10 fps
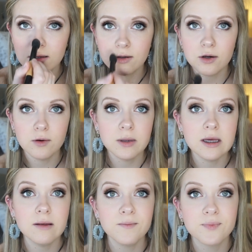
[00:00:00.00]
You know
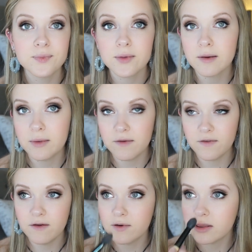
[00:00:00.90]
me, my
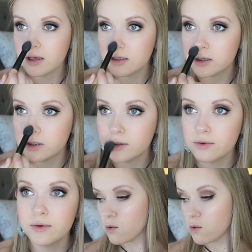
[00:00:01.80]
favorite thing to do.